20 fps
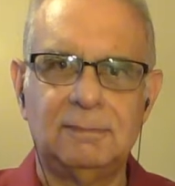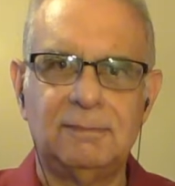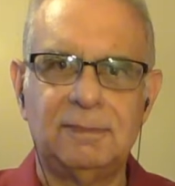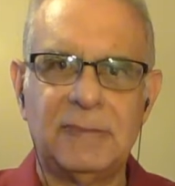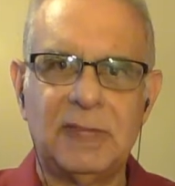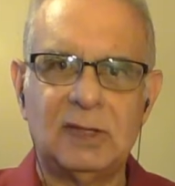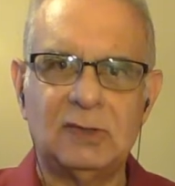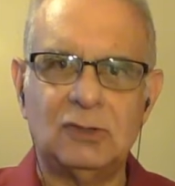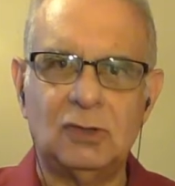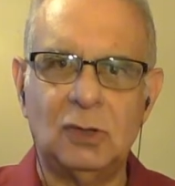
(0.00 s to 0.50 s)

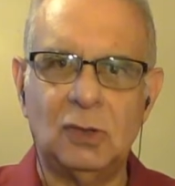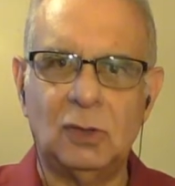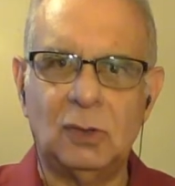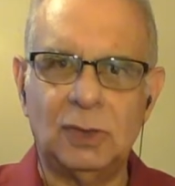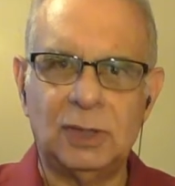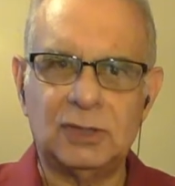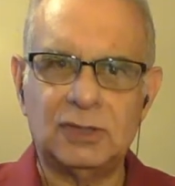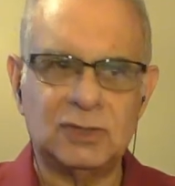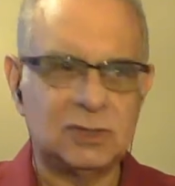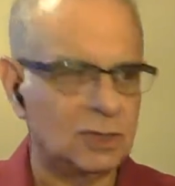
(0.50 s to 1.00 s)
So
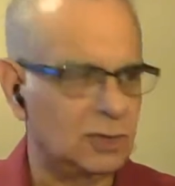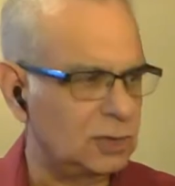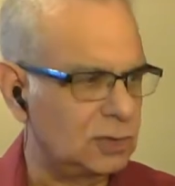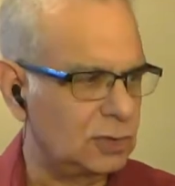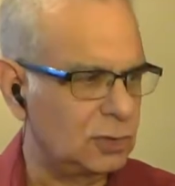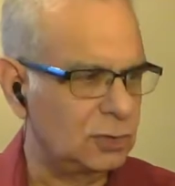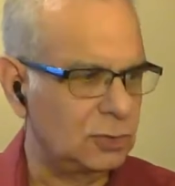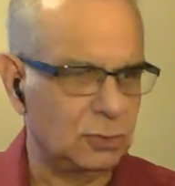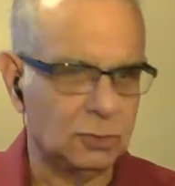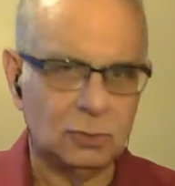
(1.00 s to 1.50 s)
it's the
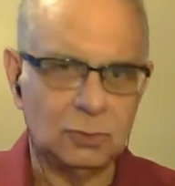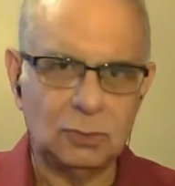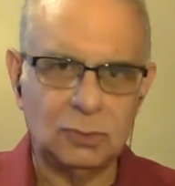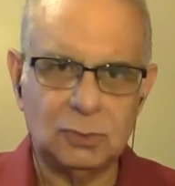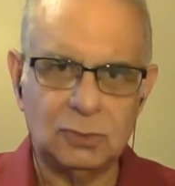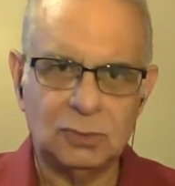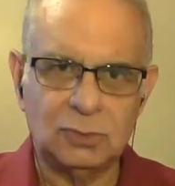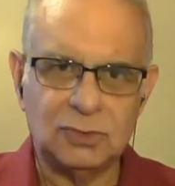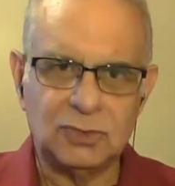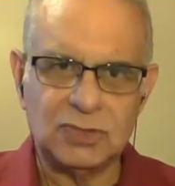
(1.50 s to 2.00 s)
2,
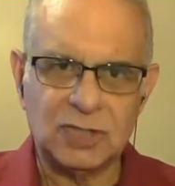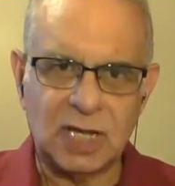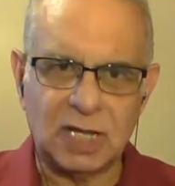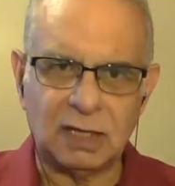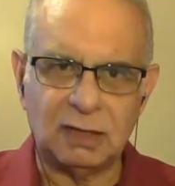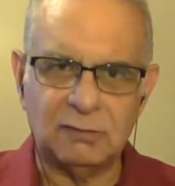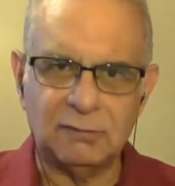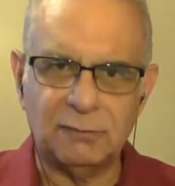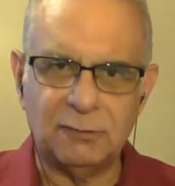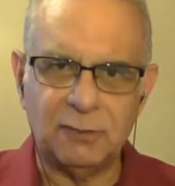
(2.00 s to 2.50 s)

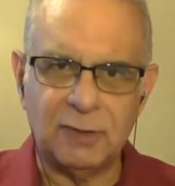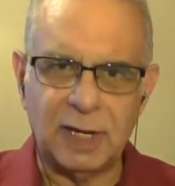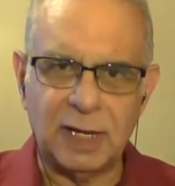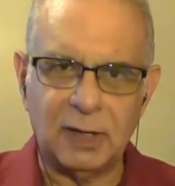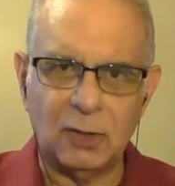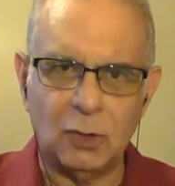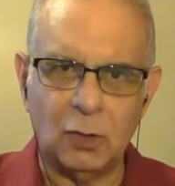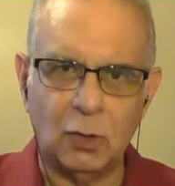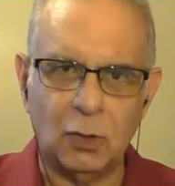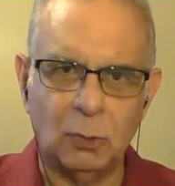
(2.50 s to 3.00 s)
2nd fret,
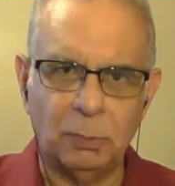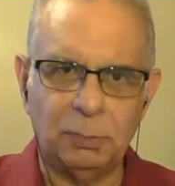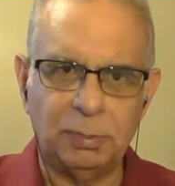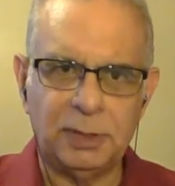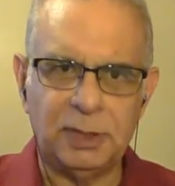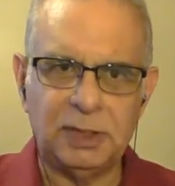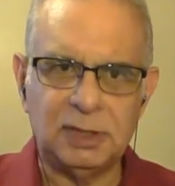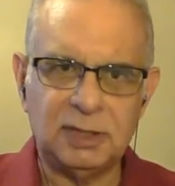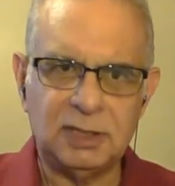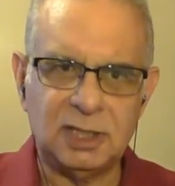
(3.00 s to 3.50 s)

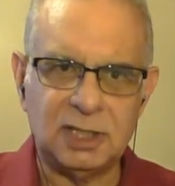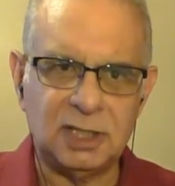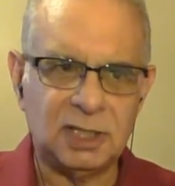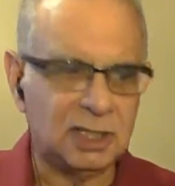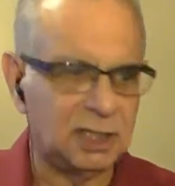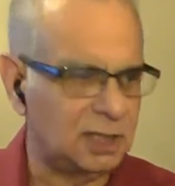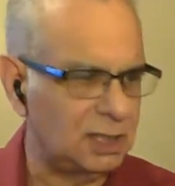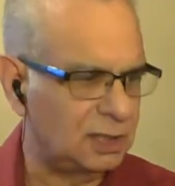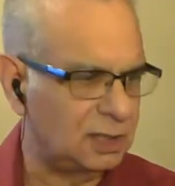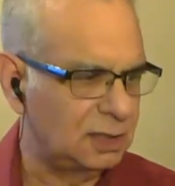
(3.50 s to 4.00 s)
open
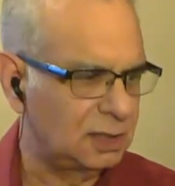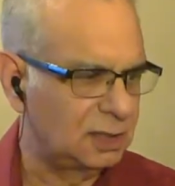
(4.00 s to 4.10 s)
D,